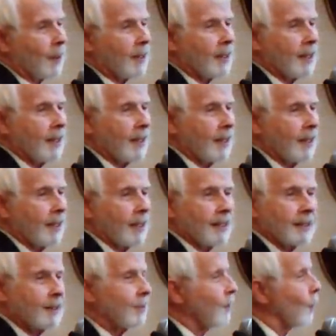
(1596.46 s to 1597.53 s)
Eh,
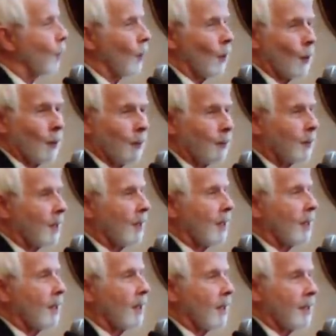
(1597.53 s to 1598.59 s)
no,
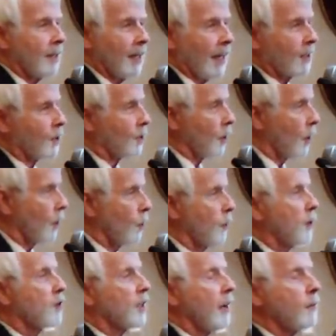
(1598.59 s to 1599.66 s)
not so.
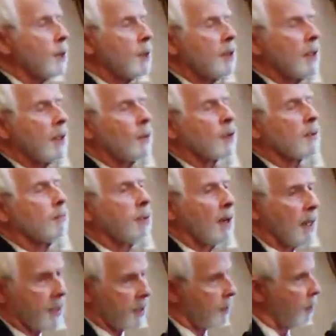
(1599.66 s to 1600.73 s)
The seventh day was
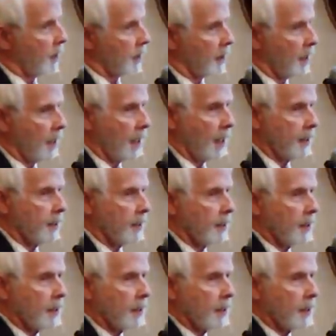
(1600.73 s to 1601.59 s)
blessed by God.